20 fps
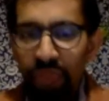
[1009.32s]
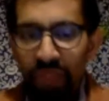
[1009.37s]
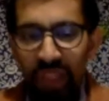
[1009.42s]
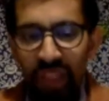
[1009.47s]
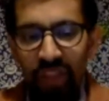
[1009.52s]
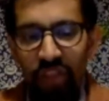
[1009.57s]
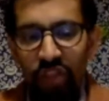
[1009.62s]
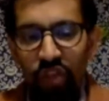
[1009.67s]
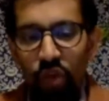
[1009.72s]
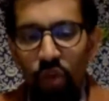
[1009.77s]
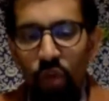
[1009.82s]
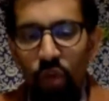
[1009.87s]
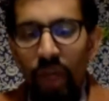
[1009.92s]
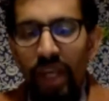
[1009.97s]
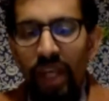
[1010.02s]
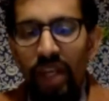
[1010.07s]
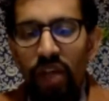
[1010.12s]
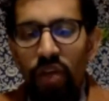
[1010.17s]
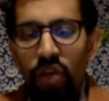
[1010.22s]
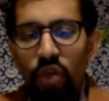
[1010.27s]
So
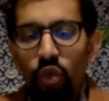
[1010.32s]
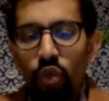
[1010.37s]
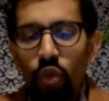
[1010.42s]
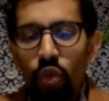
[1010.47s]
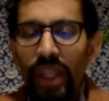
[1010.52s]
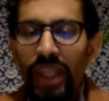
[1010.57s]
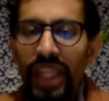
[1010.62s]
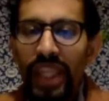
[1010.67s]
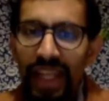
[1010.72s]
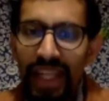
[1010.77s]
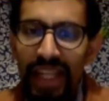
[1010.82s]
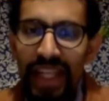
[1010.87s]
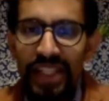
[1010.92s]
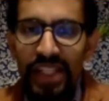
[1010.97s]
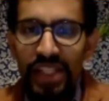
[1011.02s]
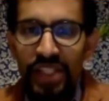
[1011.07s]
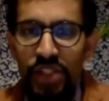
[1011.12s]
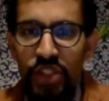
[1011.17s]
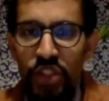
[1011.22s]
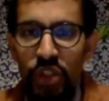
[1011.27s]
when that letter
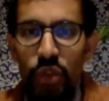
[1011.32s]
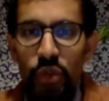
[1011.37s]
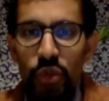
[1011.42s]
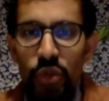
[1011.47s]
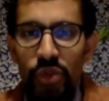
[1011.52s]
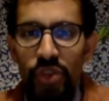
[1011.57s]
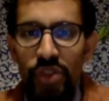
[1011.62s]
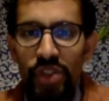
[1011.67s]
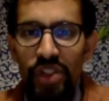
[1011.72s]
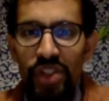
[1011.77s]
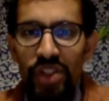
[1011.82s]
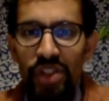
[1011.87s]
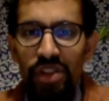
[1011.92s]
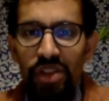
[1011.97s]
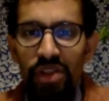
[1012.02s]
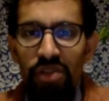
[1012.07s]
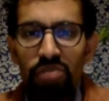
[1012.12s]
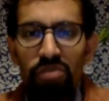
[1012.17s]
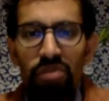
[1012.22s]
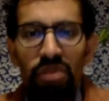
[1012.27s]
is used,
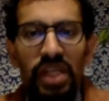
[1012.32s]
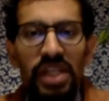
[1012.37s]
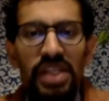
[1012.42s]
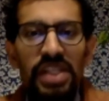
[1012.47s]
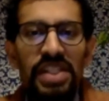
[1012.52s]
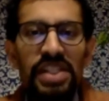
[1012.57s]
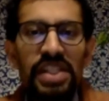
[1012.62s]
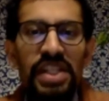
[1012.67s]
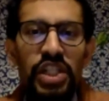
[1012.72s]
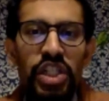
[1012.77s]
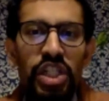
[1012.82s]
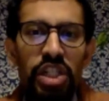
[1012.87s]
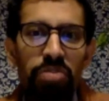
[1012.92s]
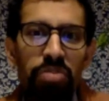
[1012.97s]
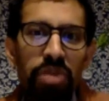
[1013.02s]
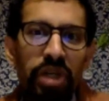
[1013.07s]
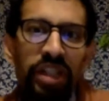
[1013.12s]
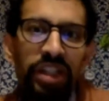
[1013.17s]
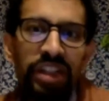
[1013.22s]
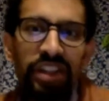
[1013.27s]
it's essentially
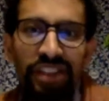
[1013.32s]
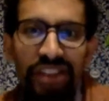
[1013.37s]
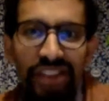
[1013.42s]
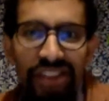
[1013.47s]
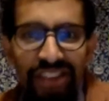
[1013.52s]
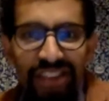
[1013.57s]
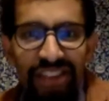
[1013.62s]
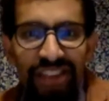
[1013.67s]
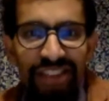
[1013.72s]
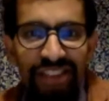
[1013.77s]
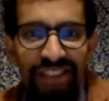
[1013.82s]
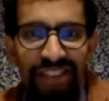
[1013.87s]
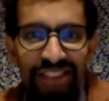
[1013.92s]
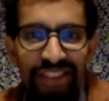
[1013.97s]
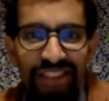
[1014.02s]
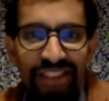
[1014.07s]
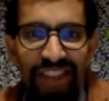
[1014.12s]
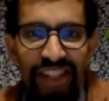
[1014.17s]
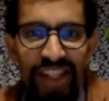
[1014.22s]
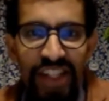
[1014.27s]
burnt.
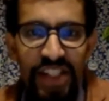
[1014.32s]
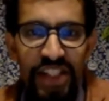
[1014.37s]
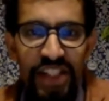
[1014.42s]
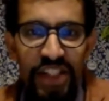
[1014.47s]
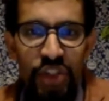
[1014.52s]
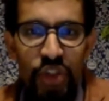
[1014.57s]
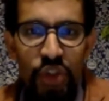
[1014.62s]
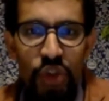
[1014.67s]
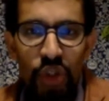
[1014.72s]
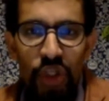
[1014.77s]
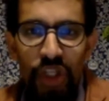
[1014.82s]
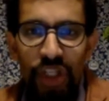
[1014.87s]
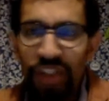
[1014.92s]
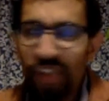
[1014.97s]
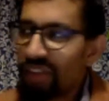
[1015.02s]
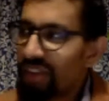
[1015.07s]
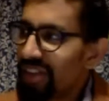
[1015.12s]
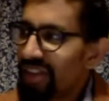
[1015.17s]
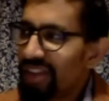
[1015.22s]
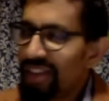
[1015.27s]
It's destroyed.
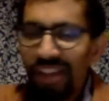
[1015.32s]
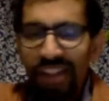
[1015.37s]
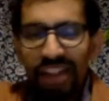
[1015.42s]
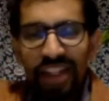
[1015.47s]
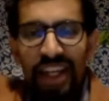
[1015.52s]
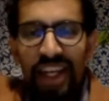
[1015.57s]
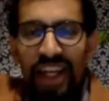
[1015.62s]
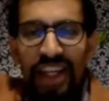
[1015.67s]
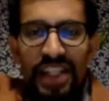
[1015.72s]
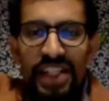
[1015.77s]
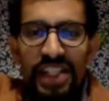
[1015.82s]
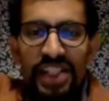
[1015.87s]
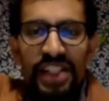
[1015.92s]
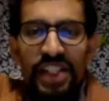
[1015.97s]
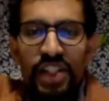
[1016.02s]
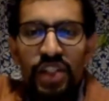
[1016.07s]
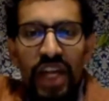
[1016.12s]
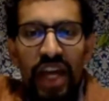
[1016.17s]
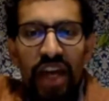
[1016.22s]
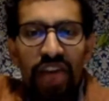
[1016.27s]
And
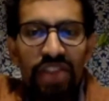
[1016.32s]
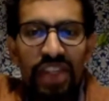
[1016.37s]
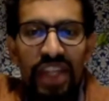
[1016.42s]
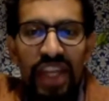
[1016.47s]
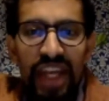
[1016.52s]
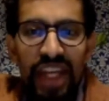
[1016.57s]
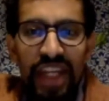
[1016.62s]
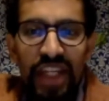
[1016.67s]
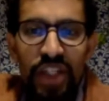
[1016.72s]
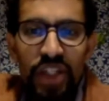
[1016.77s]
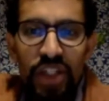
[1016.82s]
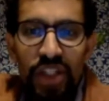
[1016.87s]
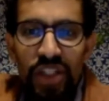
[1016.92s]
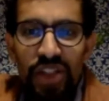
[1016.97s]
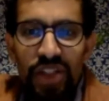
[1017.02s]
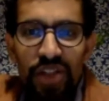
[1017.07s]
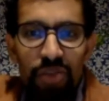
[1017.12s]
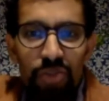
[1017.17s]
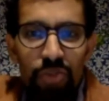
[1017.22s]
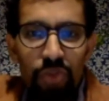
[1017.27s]
instead you have the end
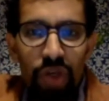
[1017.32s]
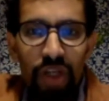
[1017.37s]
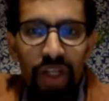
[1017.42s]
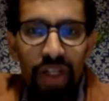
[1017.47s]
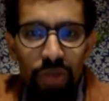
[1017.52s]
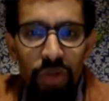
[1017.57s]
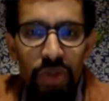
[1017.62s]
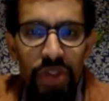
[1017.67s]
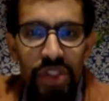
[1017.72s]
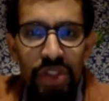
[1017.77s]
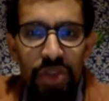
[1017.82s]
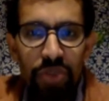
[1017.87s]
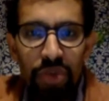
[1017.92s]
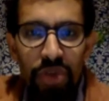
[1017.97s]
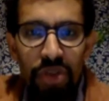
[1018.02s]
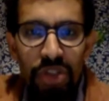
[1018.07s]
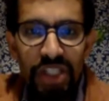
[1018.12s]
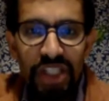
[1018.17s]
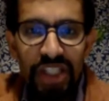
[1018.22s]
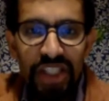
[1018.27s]
product, which is the
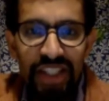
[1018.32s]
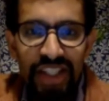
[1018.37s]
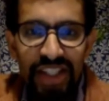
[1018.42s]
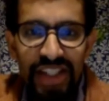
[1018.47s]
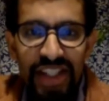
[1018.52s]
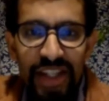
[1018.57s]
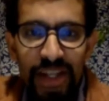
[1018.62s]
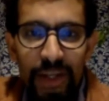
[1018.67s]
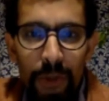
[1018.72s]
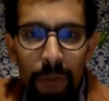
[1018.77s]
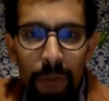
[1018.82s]
protein that's there.